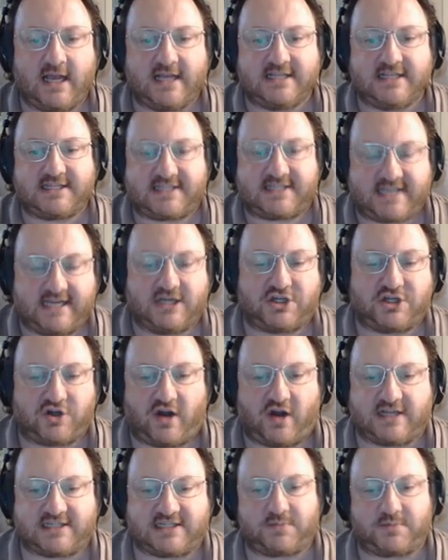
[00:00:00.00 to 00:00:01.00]

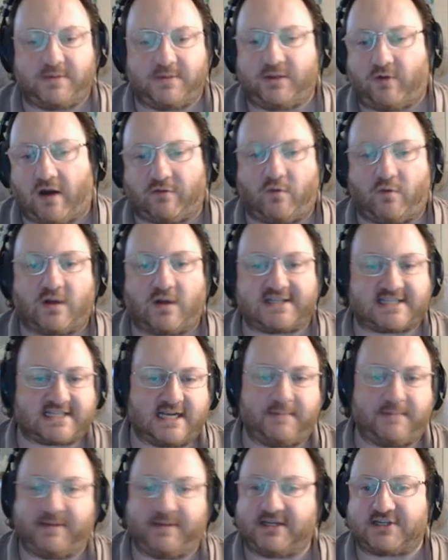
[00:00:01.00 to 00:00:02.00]
synergizes with, or otherwise it's
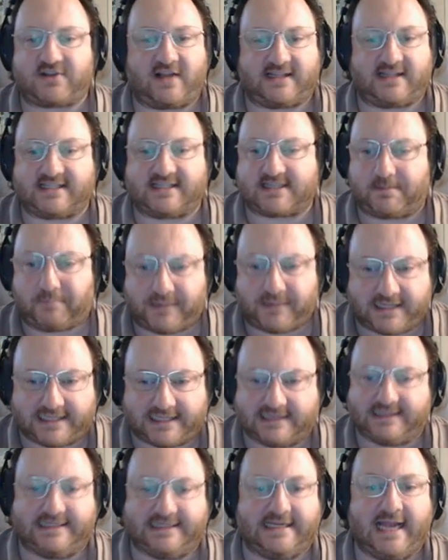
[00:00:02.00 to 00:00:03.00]
going to be just like this
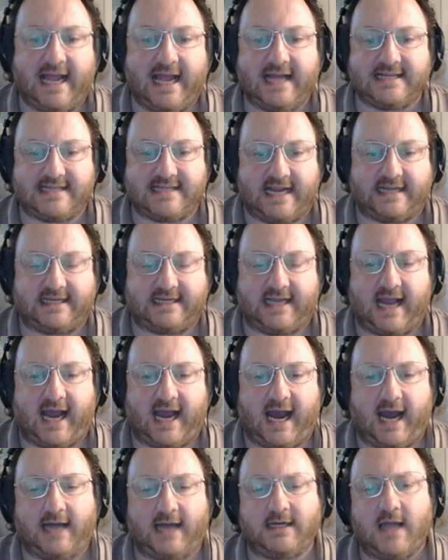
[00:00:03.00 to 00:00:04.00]
completely dead
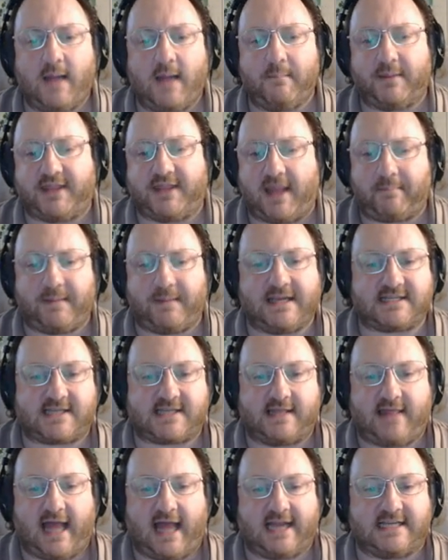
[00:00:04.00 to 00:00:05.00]
card. But that being
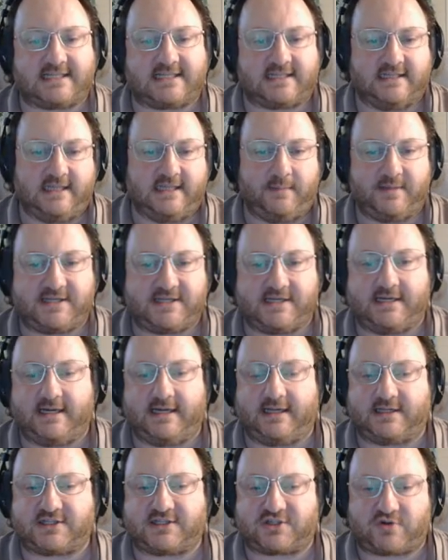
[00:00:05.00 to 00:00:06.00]
said, that is limited
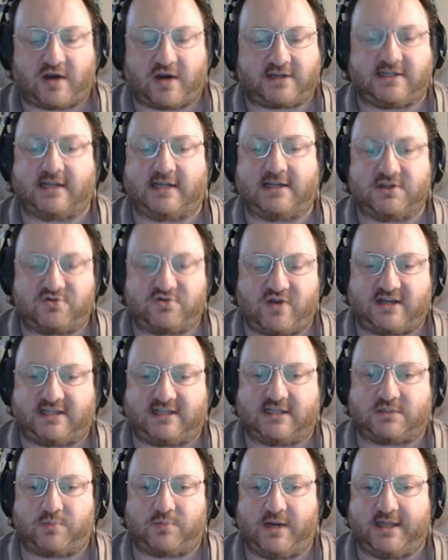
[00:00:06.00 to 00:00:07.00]
and constructed
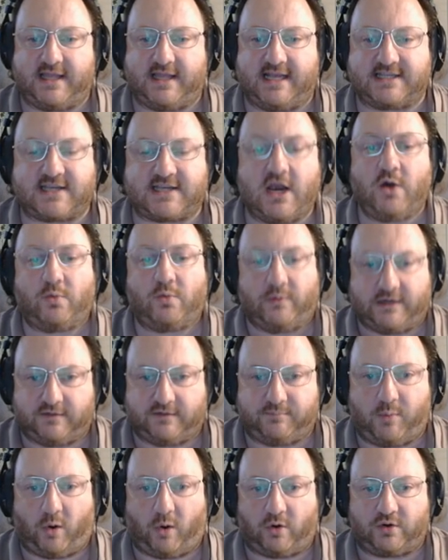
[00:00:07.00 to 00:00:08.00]
to where there's Ring
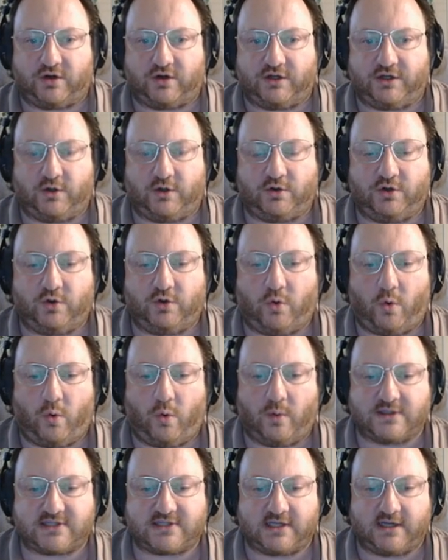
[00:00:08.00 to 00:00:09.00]
of Morrigan. You're
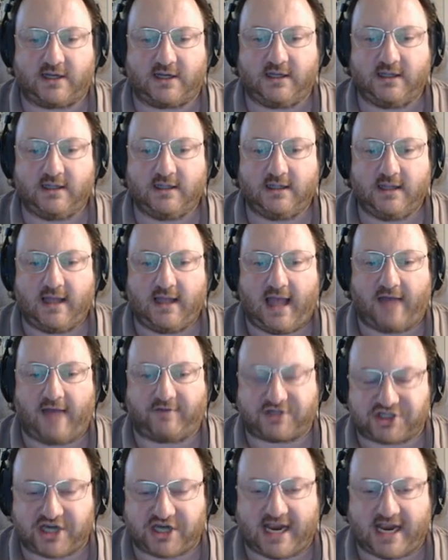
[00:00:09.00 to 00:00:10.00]
always going to have
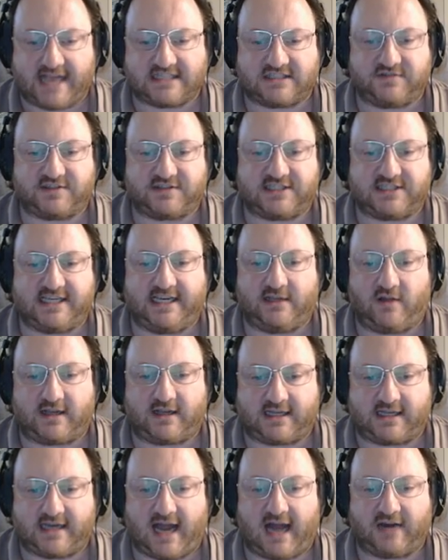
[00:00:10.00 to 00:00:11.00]
a chance of seeing
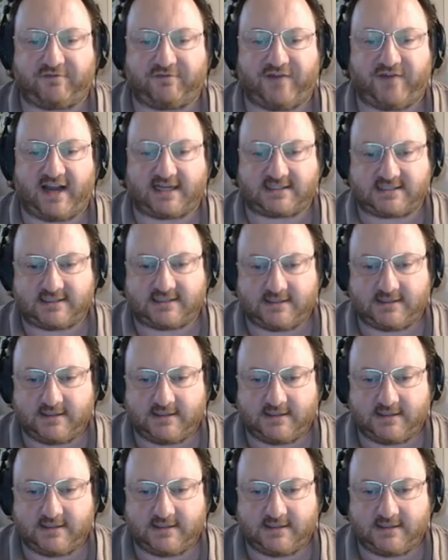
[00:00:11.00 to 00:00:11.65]
like an artifact,